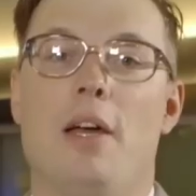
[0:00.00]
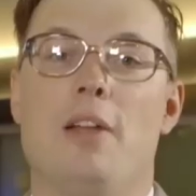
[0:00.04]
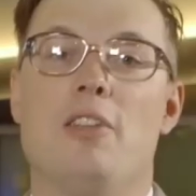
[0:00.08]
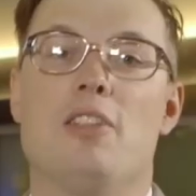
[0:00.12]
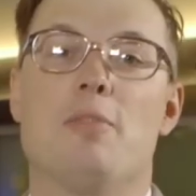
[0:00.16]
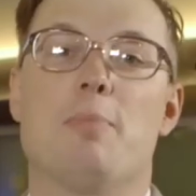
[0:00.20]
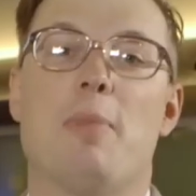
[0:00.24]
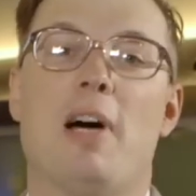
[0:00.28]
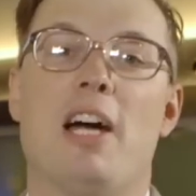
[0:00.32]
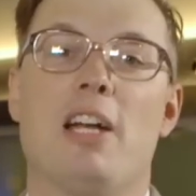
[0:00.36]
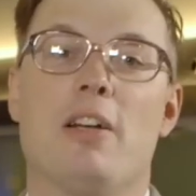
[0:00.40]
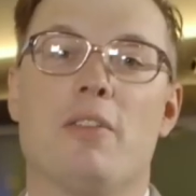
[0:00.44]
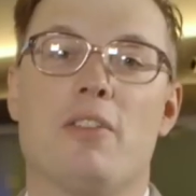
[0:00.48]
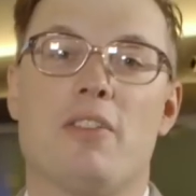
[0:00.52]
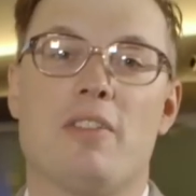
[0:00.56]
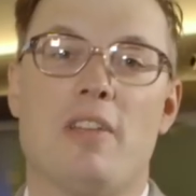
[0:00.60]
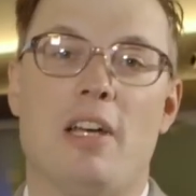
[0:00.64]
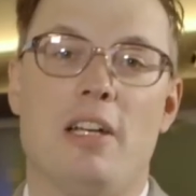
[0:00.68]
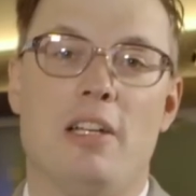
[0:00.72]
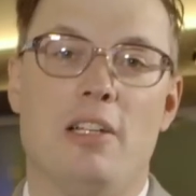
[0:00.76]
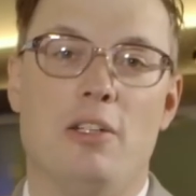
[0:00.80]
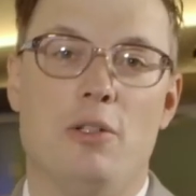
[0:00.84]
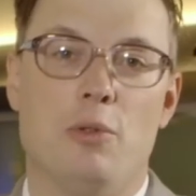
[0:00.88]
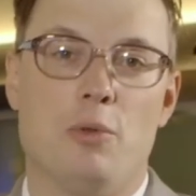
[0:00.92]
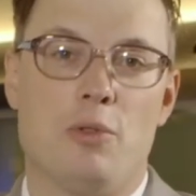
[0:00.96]
spite of
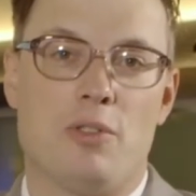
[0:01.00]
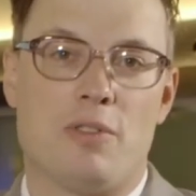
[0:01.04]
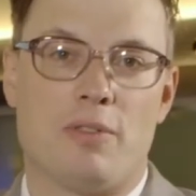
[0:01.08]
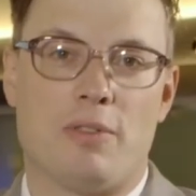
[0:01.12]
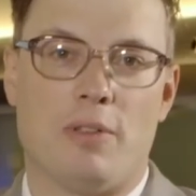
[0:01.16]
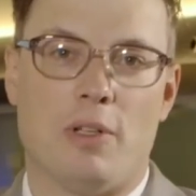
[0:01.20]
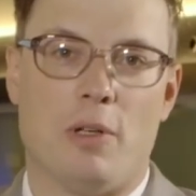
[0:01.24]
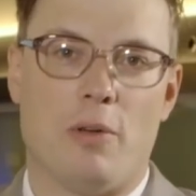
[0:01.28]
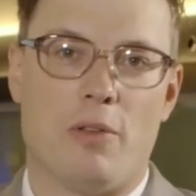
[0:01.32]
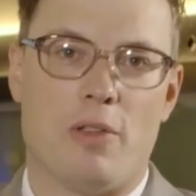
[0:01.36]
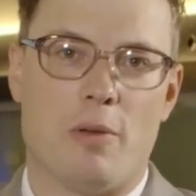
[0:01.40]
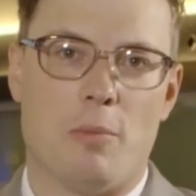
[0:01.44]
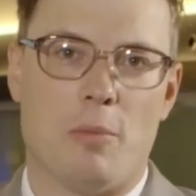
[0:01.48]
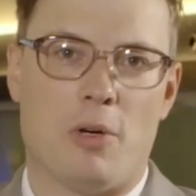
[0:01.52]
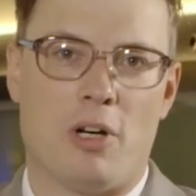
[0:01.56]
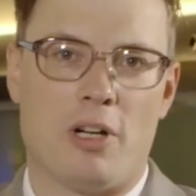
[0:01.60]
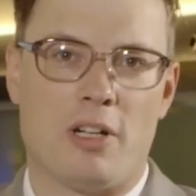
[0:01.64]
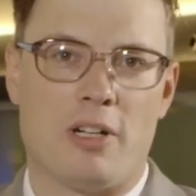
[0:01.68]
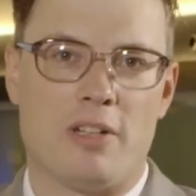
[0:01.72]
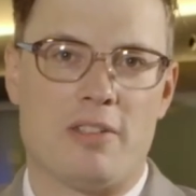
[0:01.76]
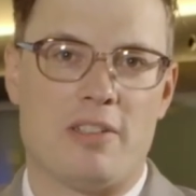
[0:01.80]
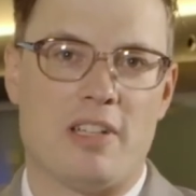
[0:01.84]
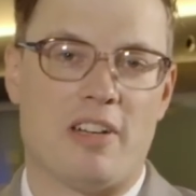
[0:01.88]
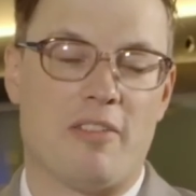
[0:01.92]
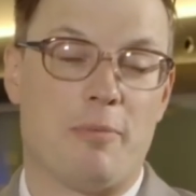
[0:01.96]
steady news flow, the
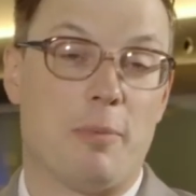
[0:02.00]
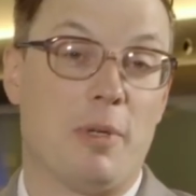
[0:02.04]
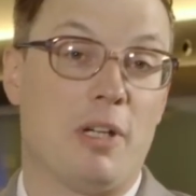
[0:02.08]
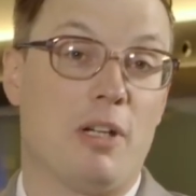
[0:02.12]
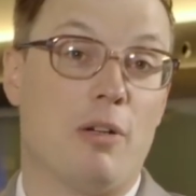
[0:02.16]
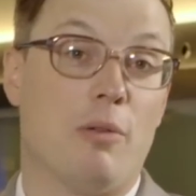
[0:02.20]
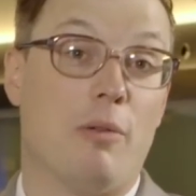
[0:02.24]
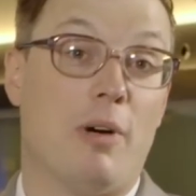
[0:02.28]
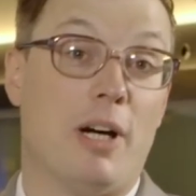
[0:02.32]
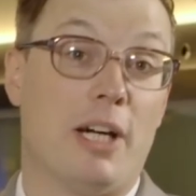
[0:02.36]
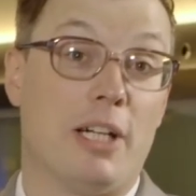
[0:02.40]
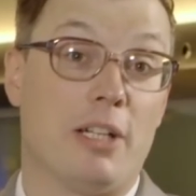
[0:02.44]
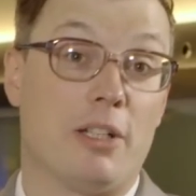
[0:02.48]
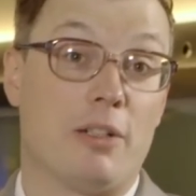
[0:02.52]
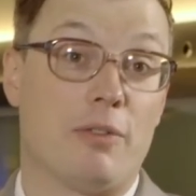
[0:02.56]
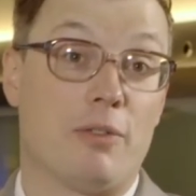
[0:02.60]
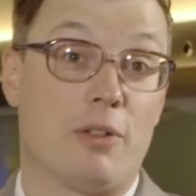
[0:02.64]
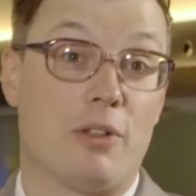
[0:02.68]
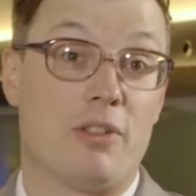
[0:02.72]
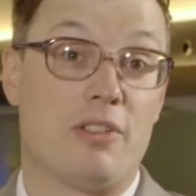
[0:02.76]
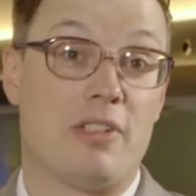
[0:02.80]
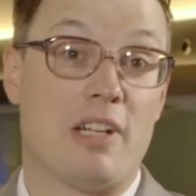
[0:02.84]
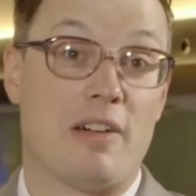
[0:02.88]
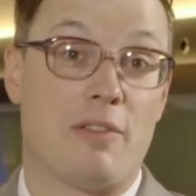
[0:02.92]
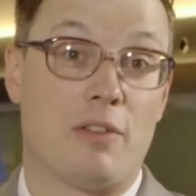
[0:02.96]
markets have been quiet for
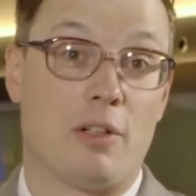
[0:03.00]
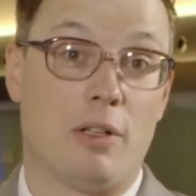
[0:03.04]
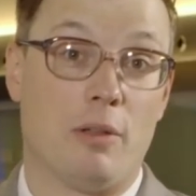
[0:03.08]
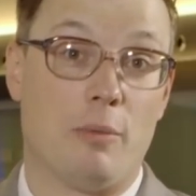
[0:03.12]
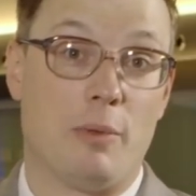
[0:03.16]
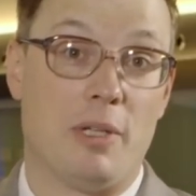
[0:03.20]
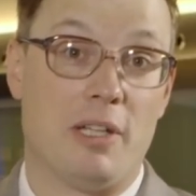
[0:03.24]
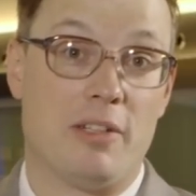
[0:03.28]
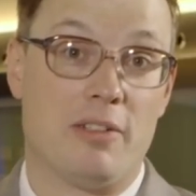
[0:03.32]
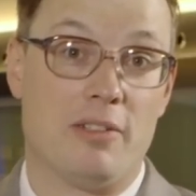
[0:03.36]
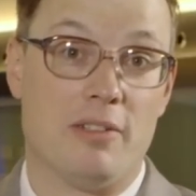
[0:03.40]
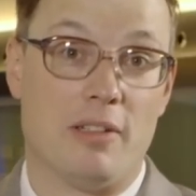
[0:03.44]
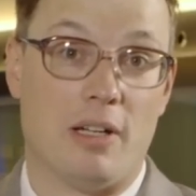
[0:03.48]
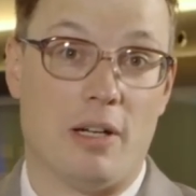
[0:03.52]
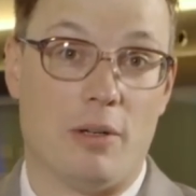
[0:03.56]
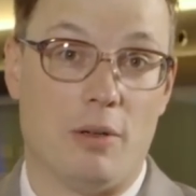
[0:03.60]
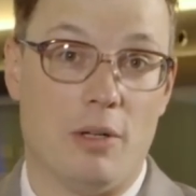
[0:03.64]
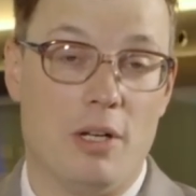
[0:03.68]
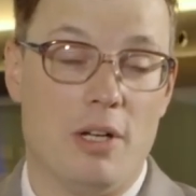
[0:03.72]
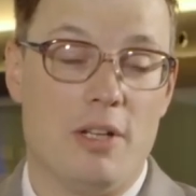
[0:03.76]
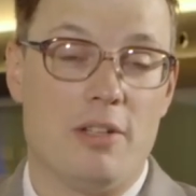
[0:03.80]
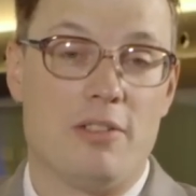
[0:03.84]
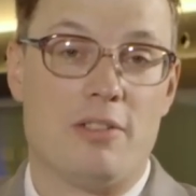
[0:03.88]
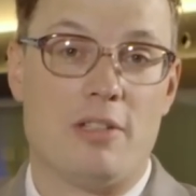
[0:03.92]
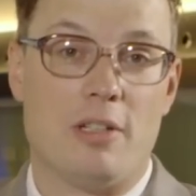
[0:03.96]
several weeks now.
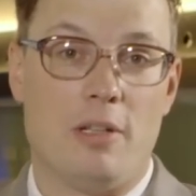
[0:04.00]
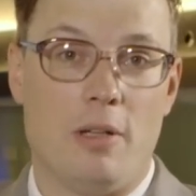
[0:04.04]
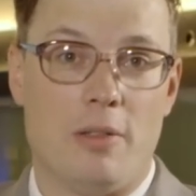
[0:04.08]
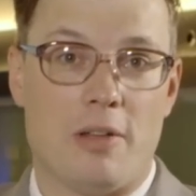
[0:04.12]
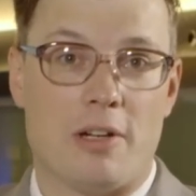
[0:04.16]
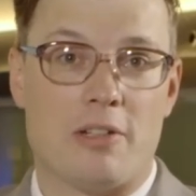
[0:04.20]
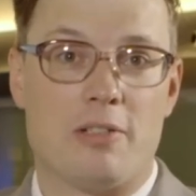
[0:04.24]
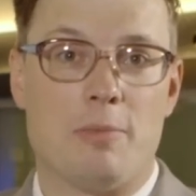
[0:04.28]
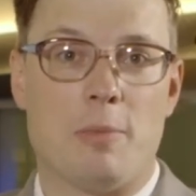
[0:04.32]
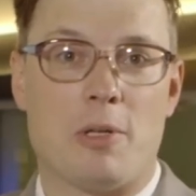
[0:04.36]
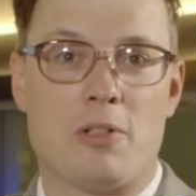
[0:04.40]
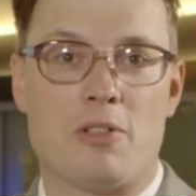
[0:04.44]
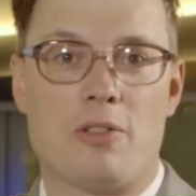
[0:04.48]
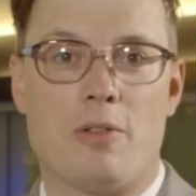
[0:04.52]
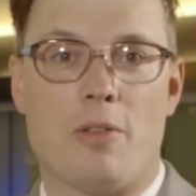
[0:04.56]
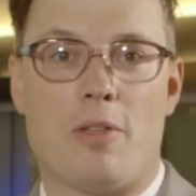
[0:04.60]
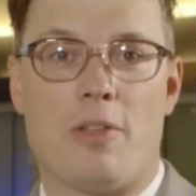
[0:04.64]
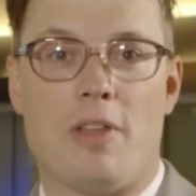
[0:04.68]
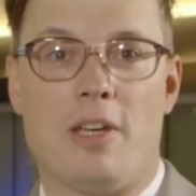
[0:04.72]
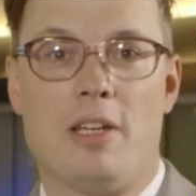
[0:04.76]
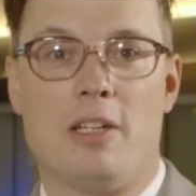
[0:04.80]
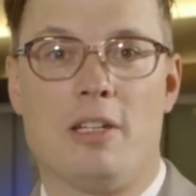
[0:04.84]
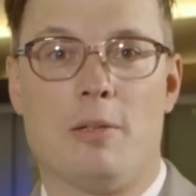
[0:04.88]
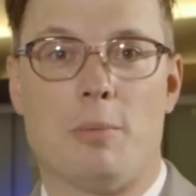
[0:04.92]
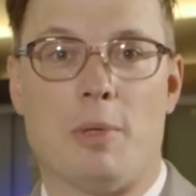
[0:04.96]
Still, there's much to
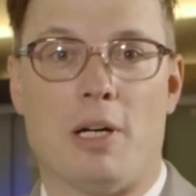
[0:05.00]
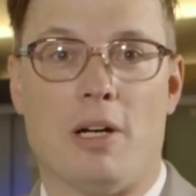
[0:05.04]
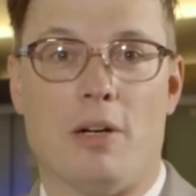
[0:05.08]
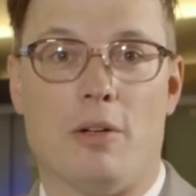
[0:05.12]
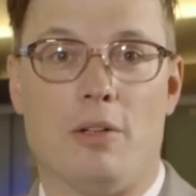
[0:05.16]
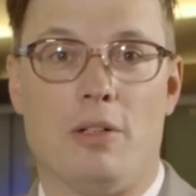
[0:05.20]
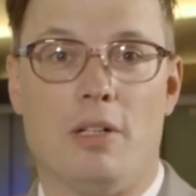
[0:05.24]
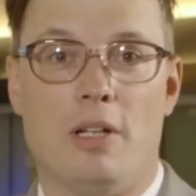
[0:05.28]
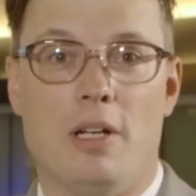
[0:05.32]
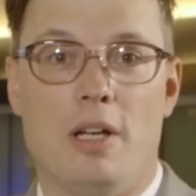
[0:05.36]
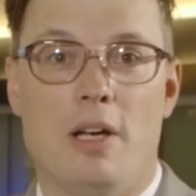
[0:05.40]
think about.